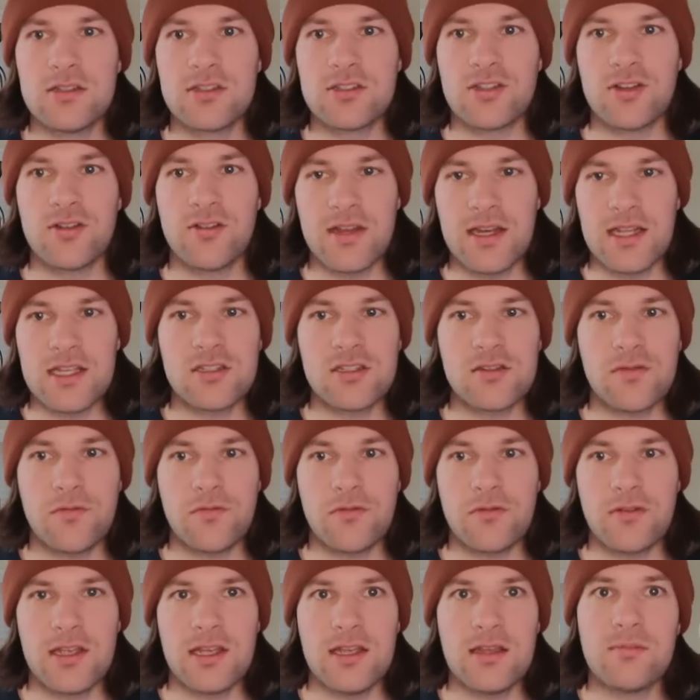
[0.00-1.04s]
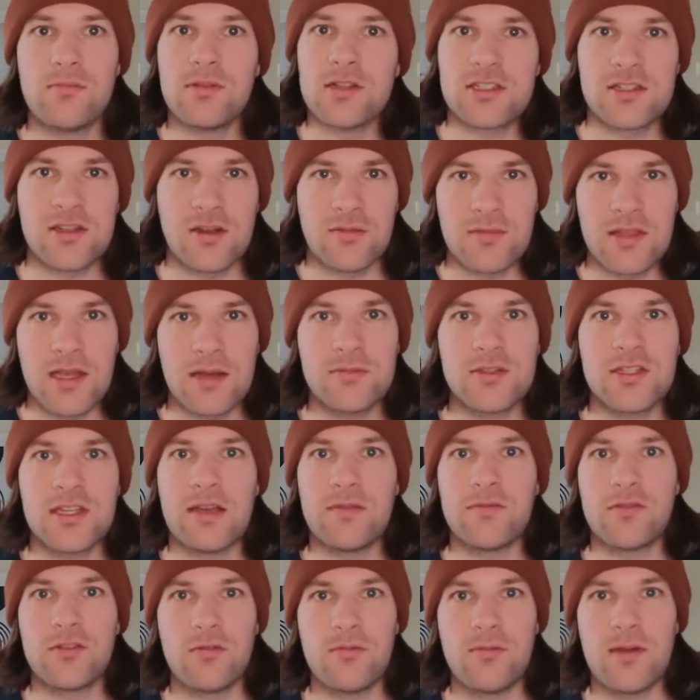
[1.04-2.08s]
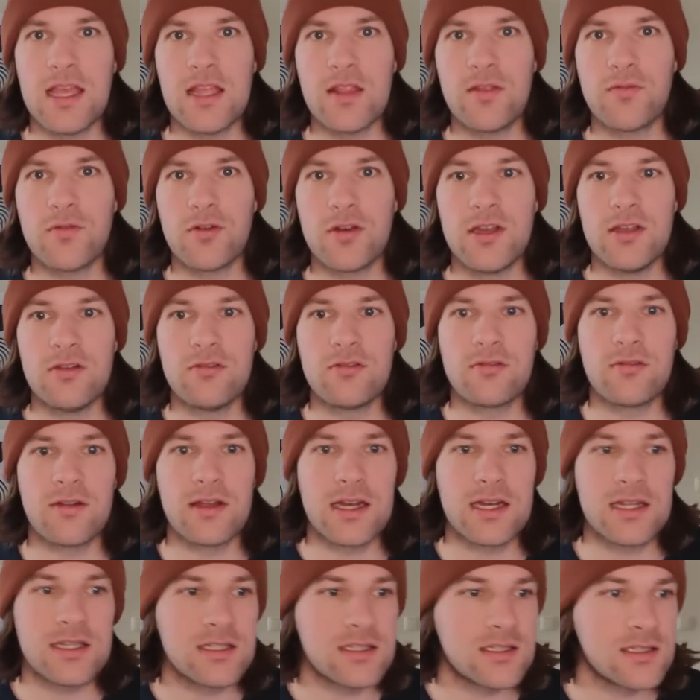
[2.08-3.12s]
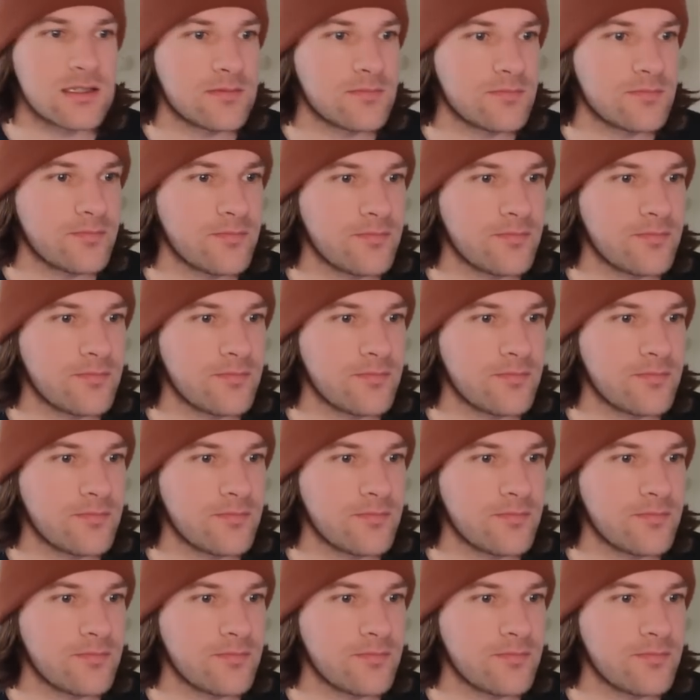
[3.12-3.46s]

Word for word: So it is free, but sometimes you have to wait for new credits.